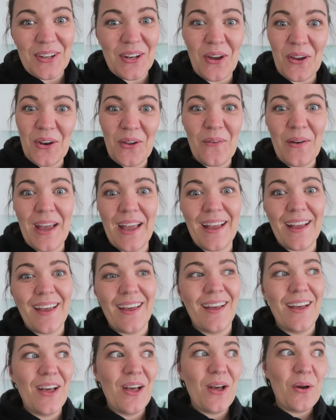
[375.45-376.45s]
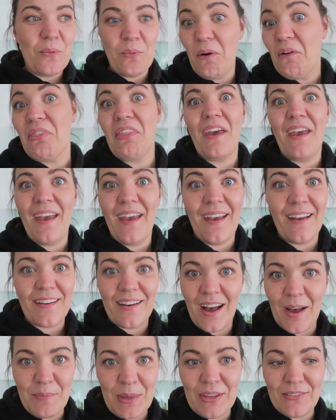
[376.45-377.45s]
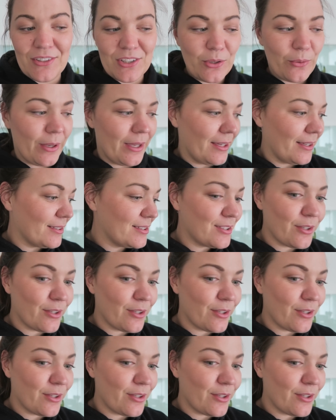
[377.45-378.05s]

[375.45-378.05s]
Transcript: not knowing what the heck I'm even doing.